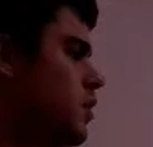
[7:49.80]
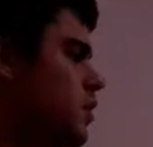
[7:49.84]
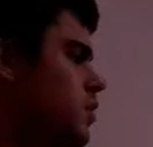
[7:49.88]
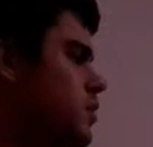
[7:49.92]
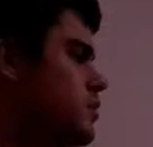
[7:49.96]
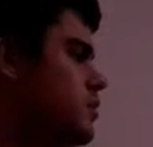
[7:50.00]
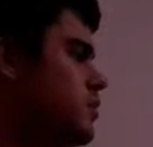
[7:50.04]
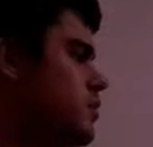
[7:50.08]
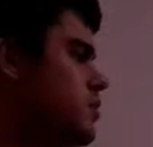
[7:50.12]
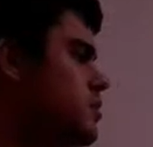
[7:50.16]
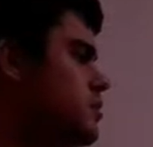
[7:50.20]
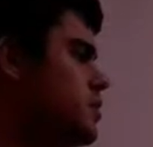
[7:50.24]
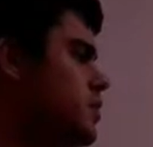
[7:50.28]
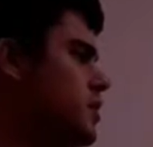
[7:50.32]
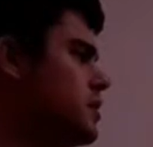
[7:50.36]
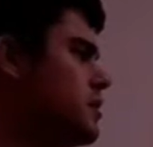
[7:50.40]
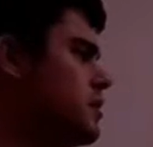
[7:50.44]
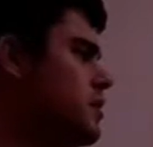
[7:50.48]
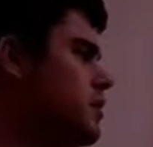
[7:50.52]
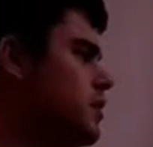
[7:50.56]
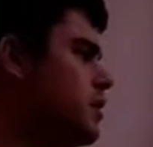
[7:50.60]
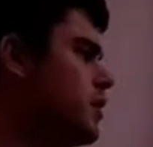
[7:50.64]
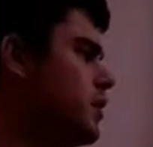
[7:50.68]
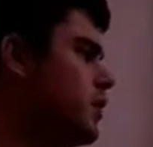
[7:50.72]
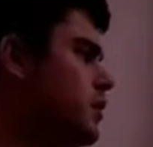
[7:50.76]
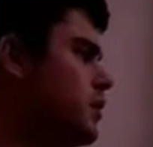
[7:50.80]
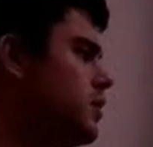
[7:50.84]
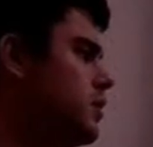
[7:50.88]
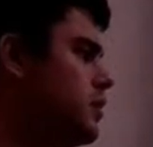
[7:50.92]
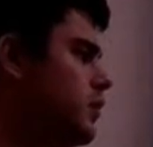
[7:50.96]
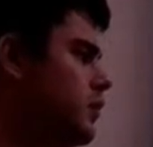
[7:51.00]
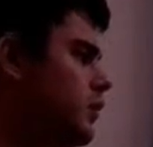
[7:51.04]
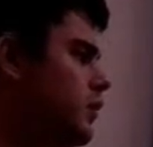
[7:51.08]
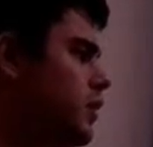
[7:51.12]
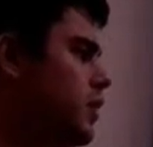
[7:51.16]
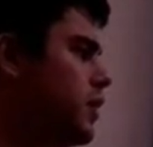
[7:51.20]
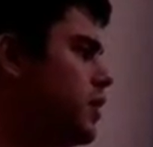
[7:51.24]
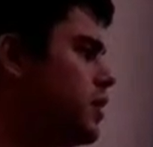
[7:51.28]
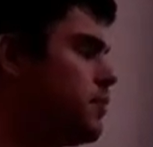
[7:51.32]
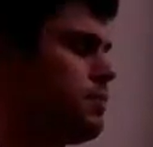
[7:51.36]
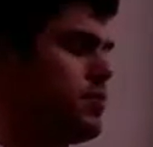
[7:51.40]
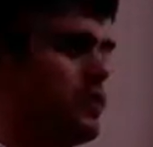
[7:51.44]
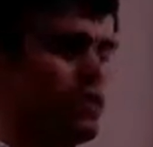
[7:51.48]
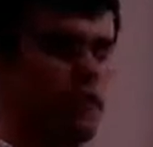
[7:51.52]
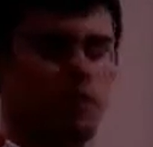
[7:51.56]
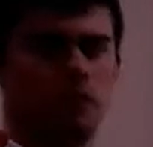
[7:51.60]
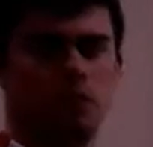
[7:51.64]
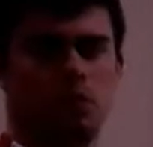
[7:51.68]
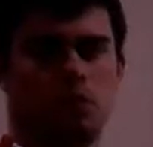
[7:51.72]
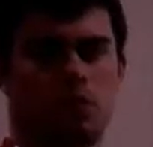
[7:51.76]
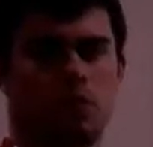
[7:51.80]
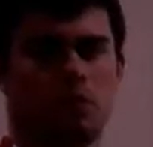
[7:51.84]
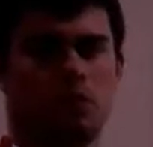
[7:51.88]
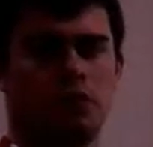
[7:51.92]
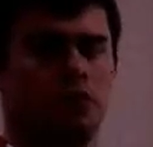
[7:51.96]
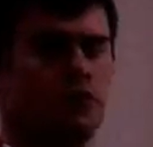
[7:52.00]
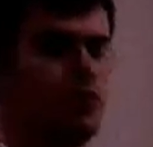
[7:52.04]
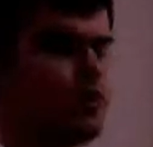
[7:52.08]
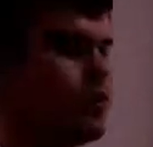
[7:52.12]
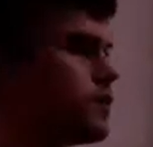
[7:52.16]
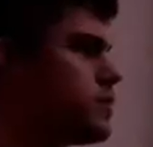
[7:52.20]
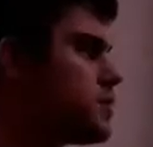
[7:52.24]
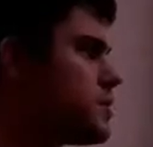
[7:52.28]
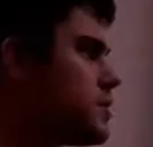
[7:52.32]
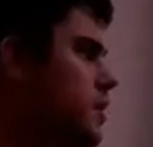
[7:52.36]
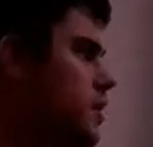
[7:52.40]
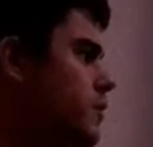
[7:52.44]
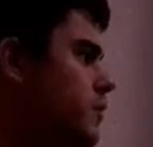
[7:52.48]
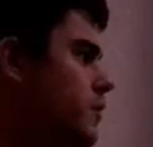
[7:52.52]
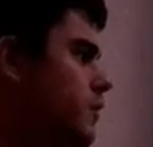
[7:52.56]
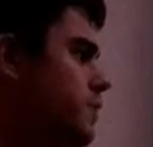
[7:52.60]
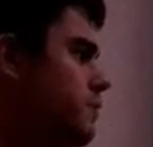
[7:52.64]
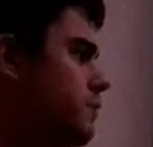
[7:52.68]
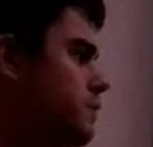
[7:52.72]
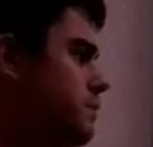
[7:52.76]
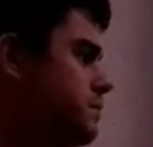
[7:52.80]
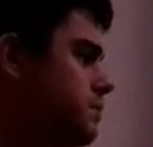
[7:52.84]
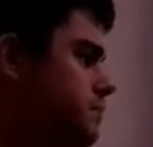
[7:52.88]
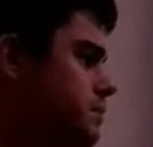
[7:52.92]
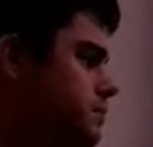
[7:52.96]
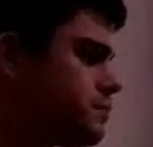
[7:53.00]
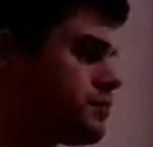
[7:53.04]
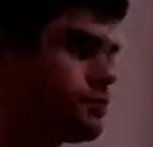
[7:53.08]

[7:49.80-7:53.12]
169 divided by 147